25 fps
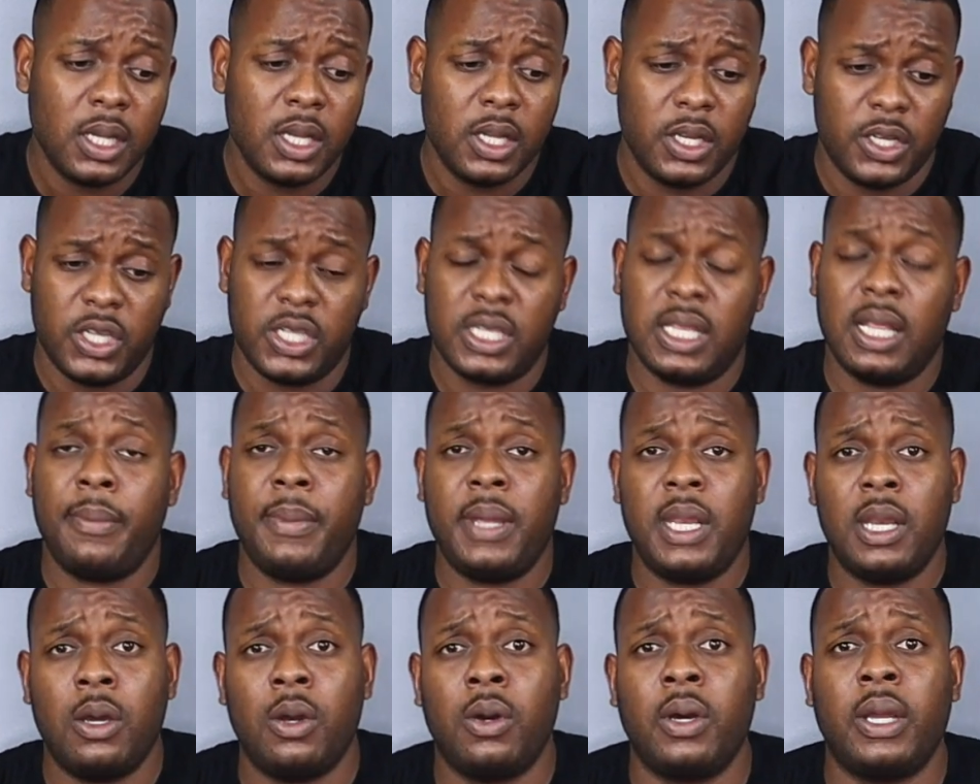Just let
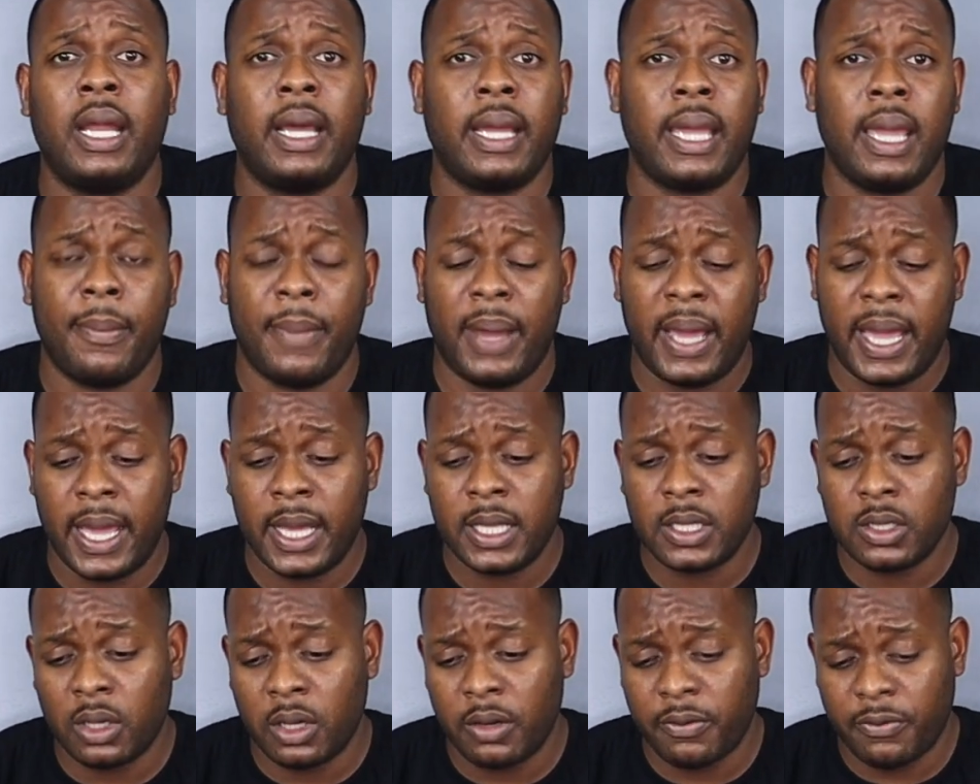me know and I'll get my
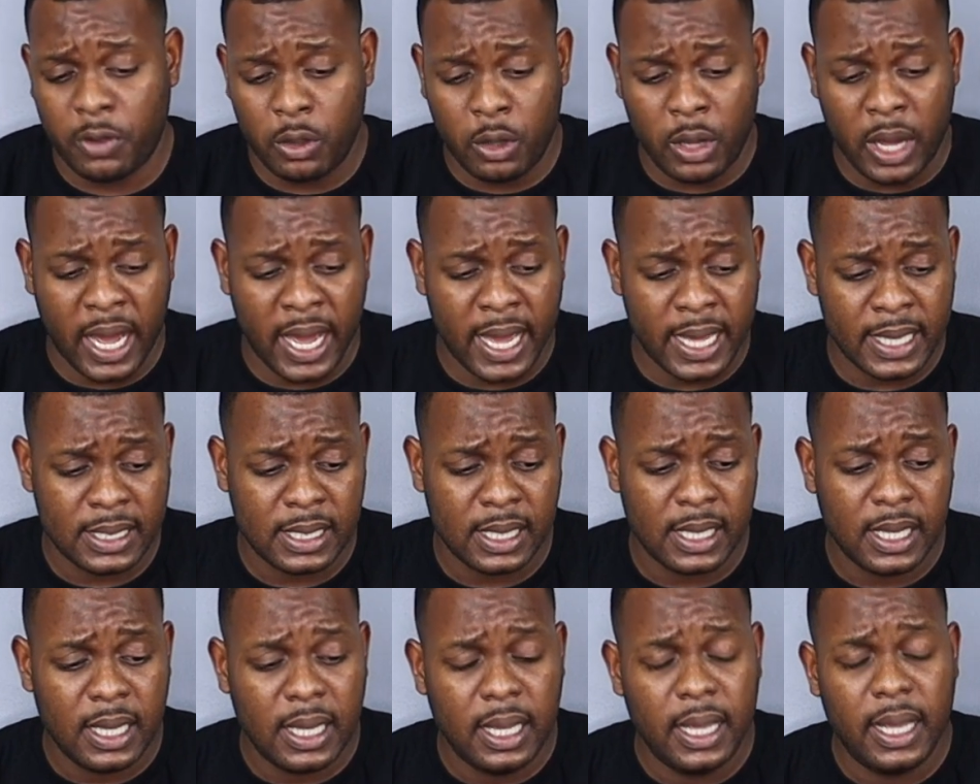hands on it for you
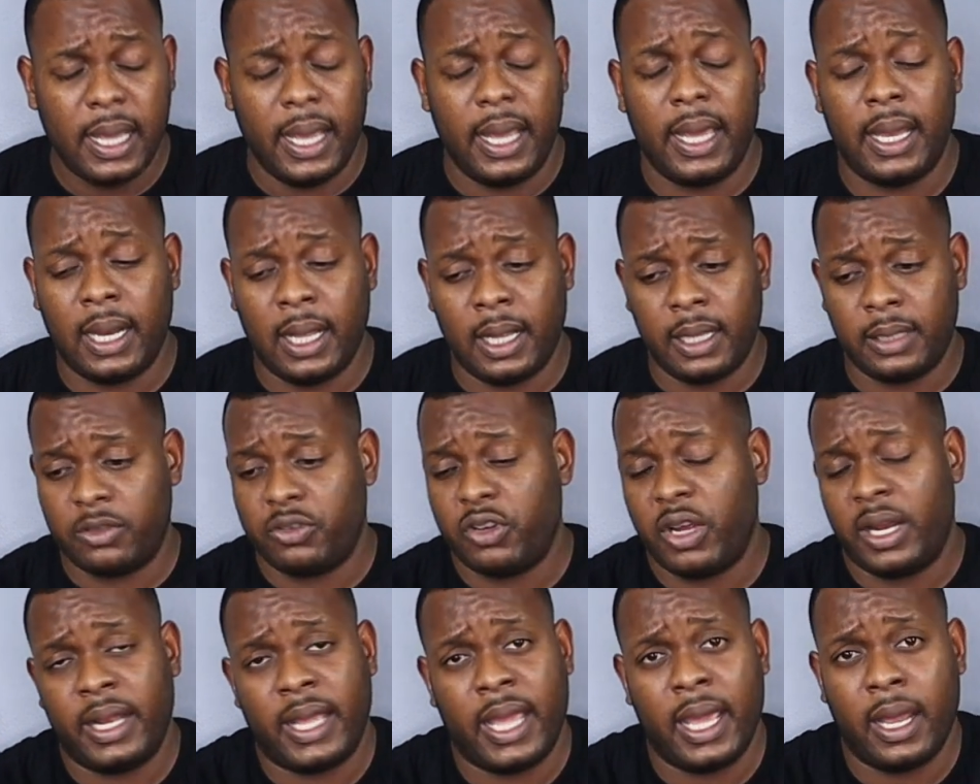guys, and I'll
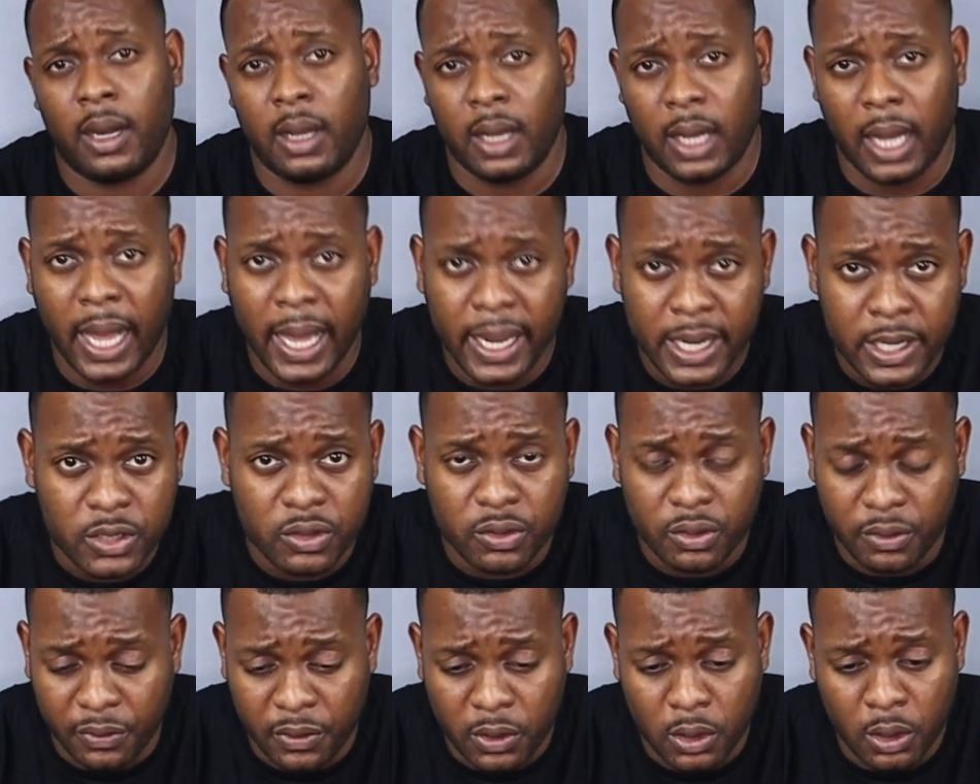try to get an
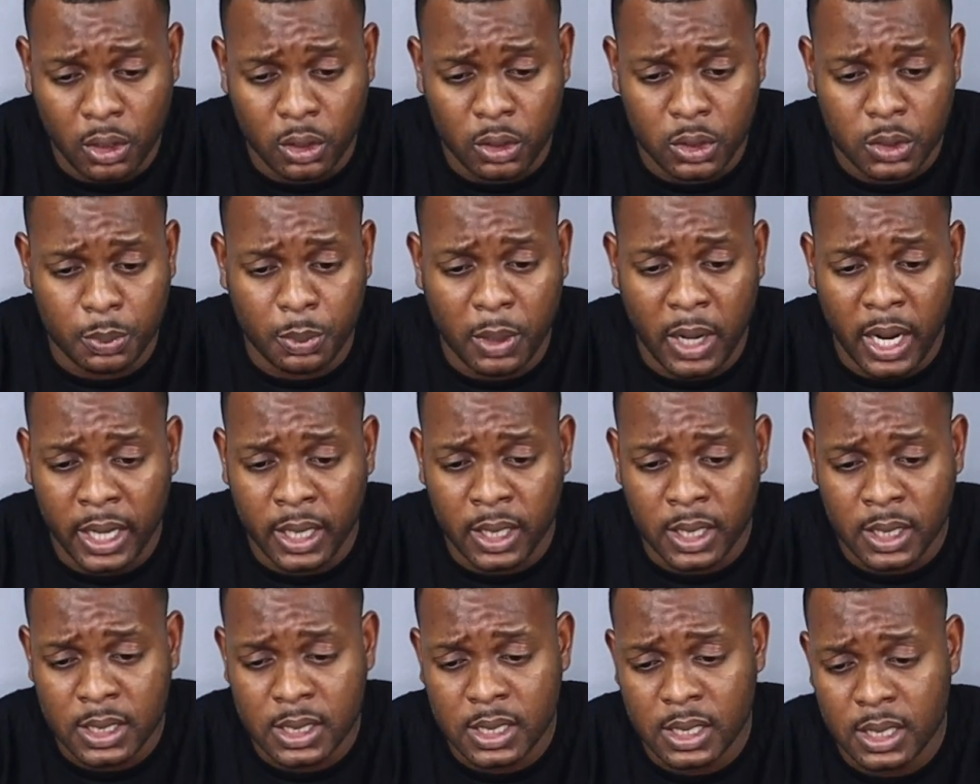honest review of those
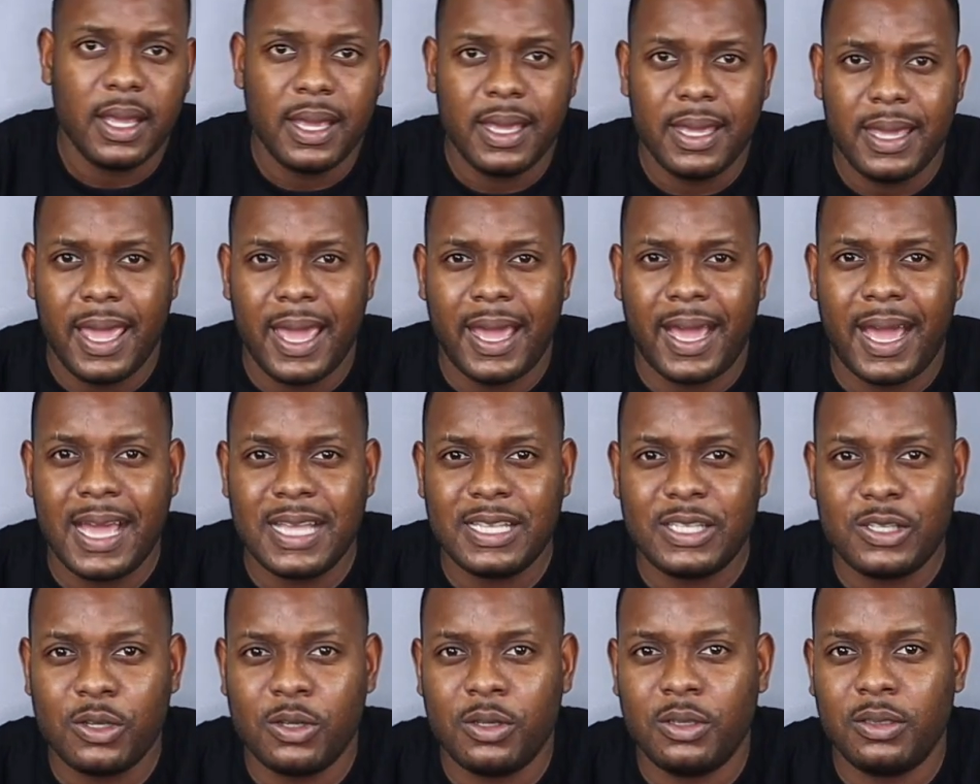products. Yeah,
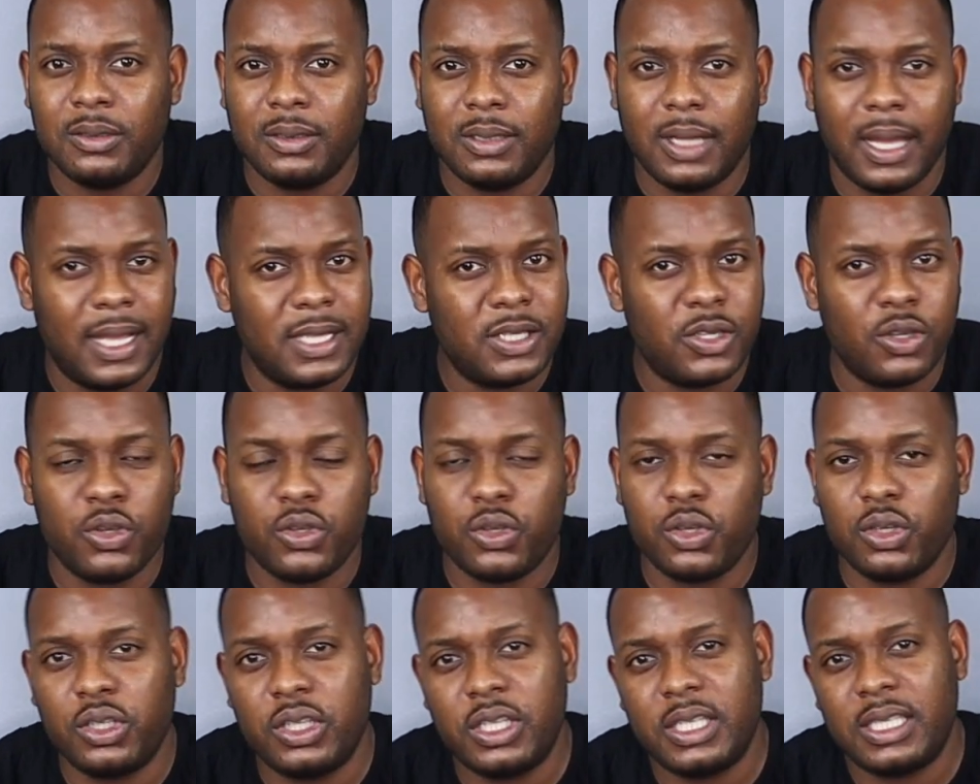guys, so as
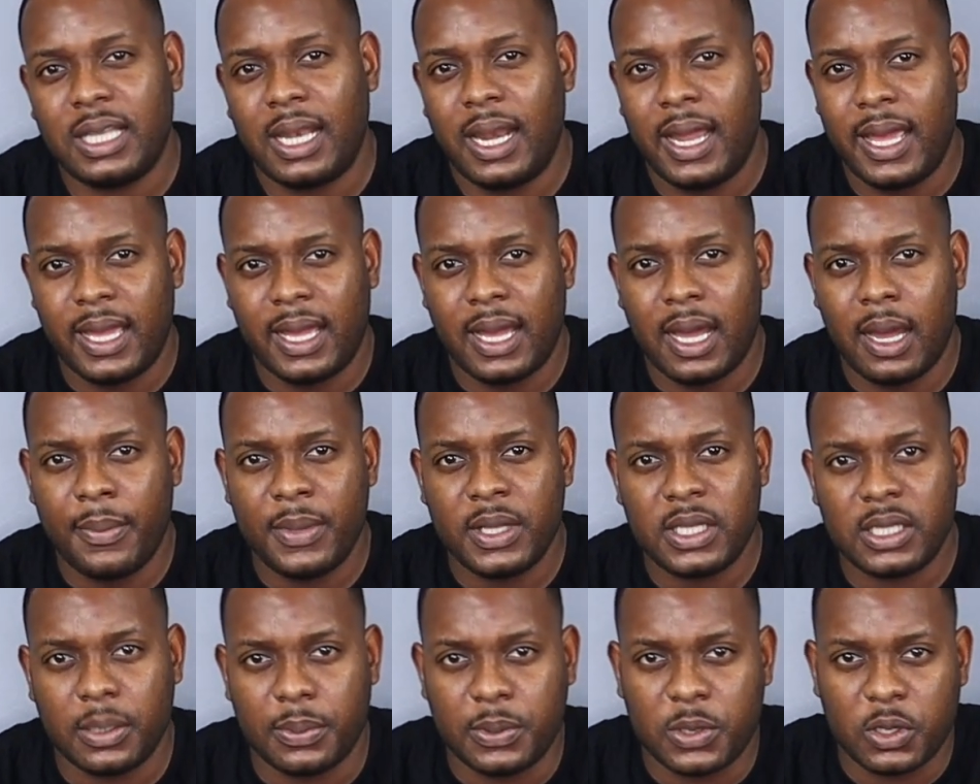usual, just like,
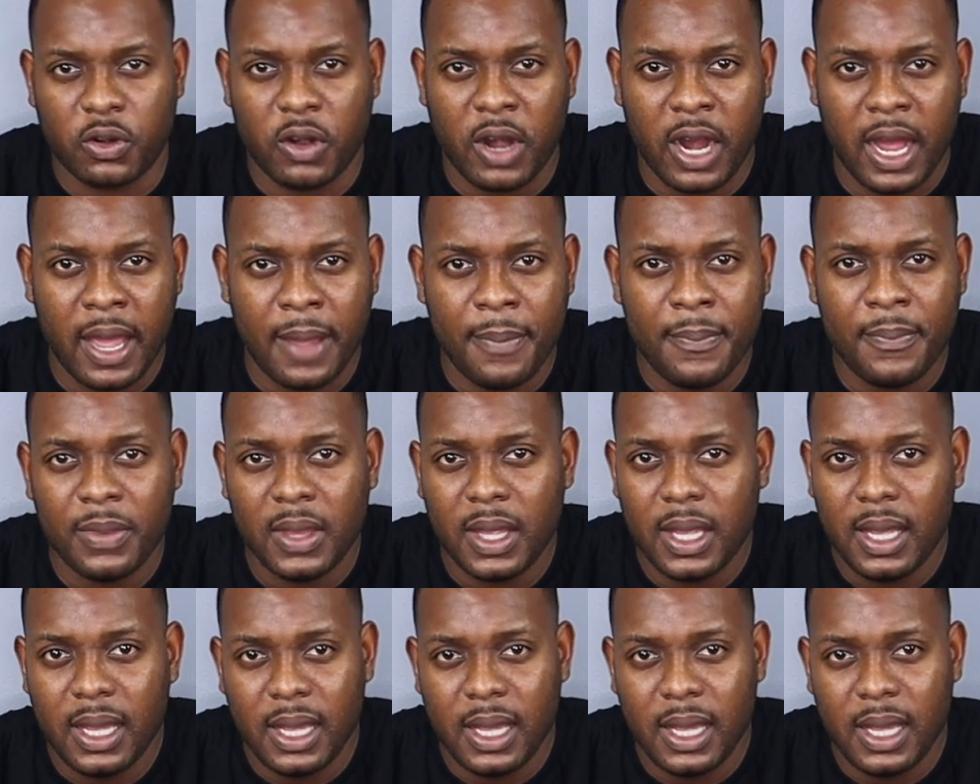comment, subscribe.